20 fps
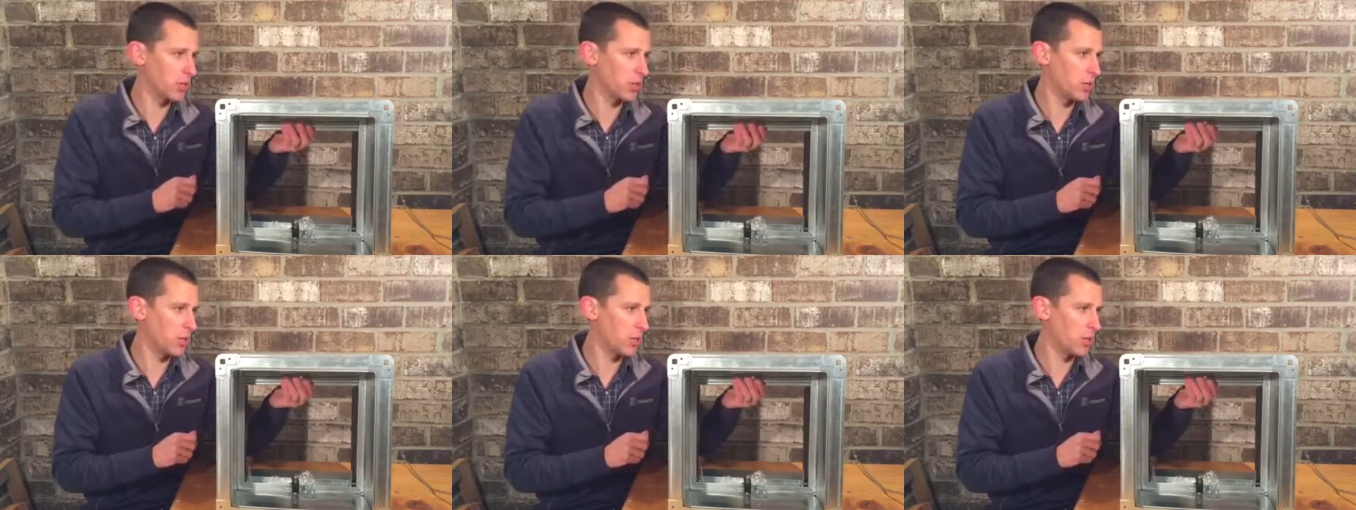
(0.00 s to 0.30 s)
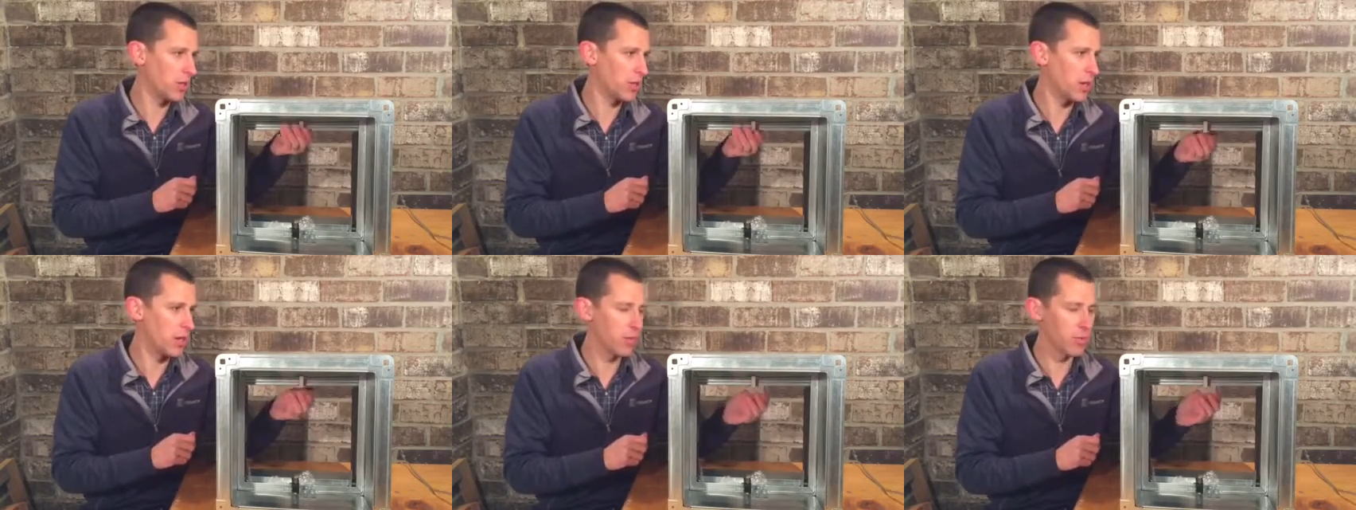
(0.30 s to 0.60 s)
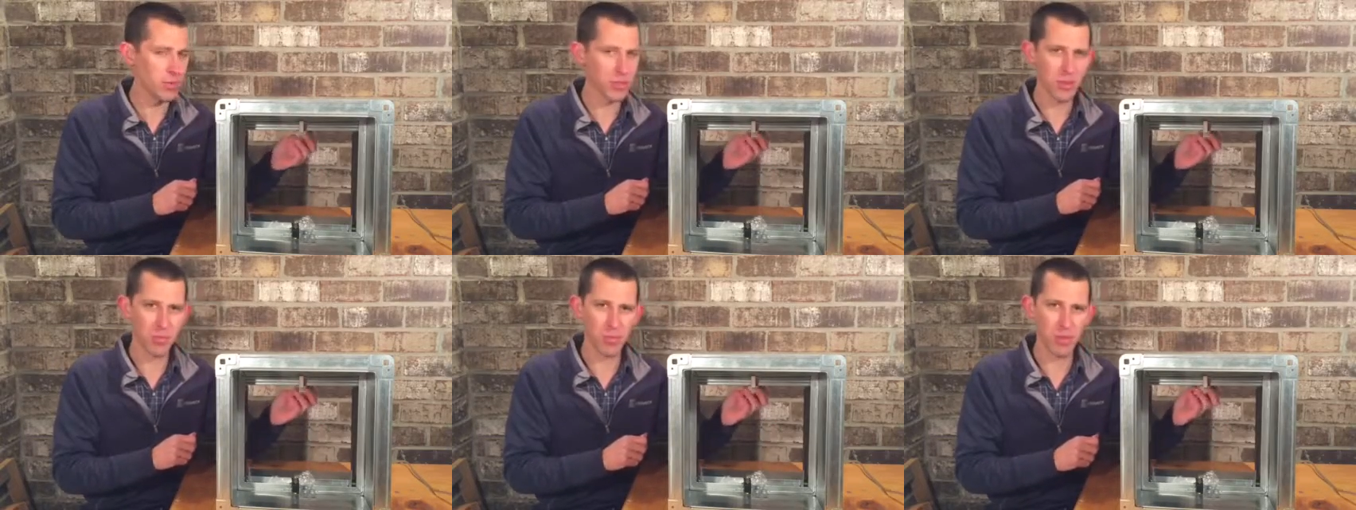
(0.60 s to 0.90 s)
You could end
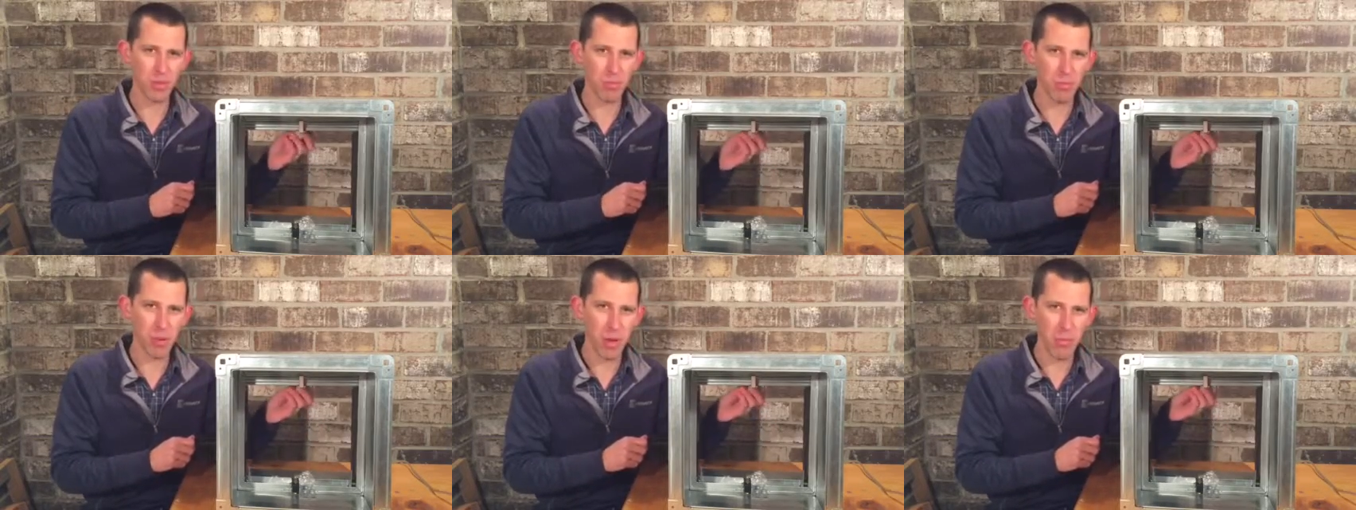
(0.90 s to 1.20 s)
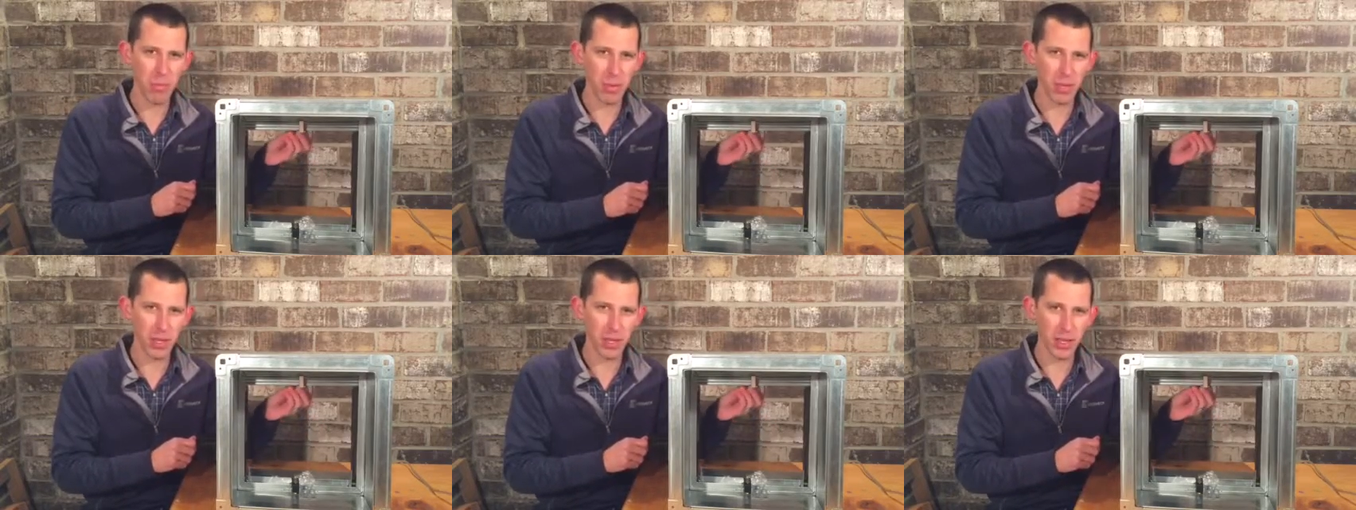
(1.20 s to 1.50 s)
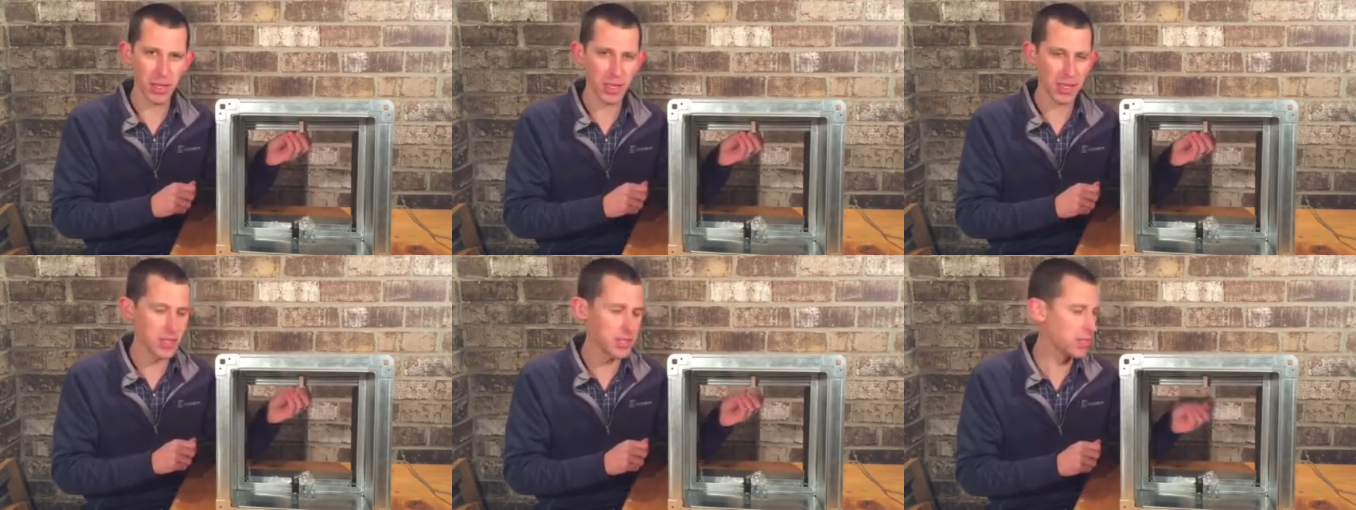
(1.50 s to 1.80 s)
up with something bumping
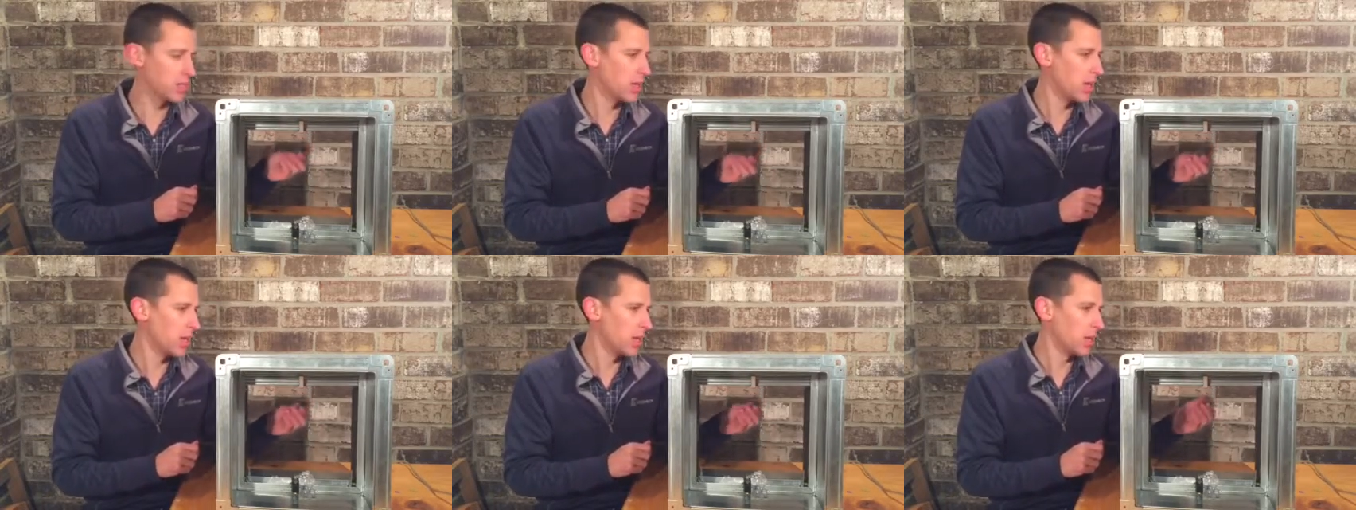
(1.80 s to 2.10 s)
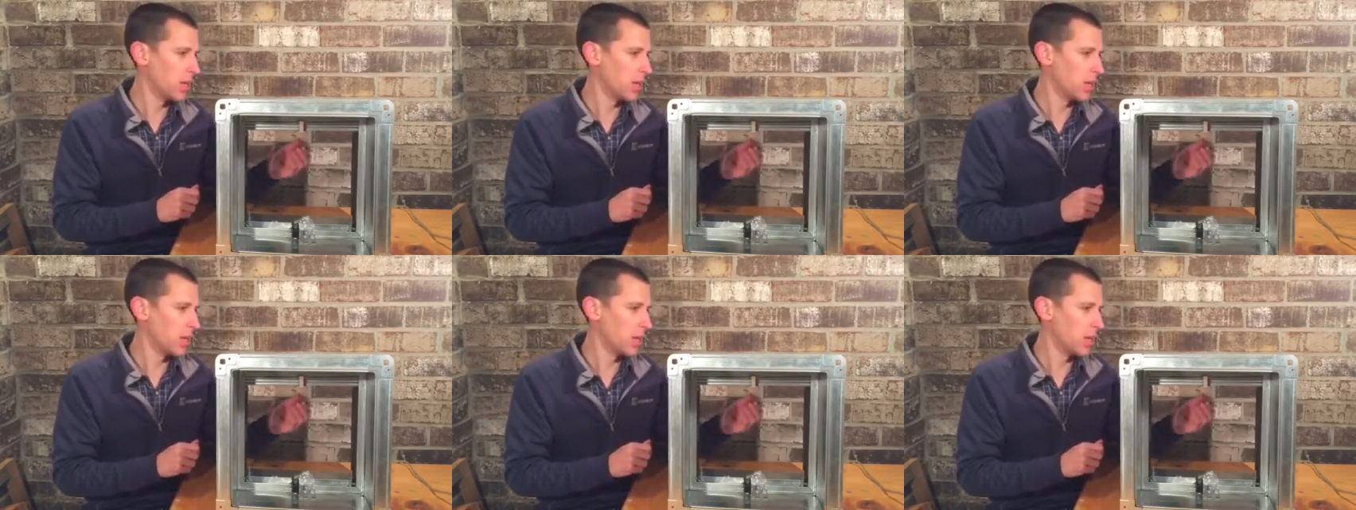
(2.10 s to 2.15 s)
this.